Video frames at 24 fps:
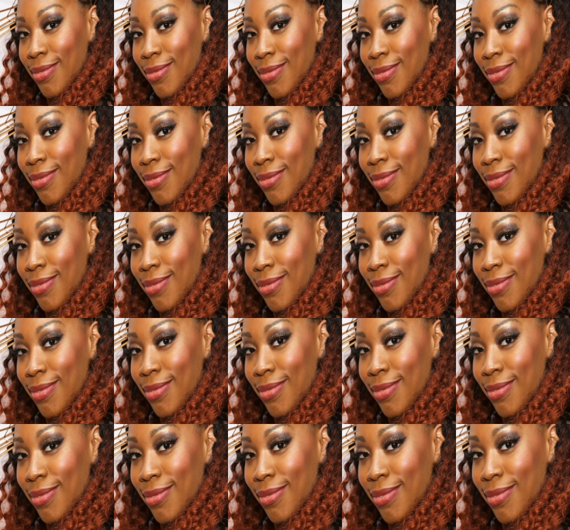
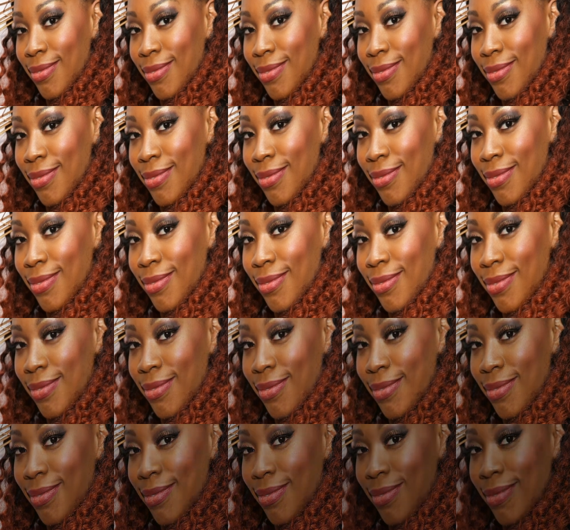Nothing is said.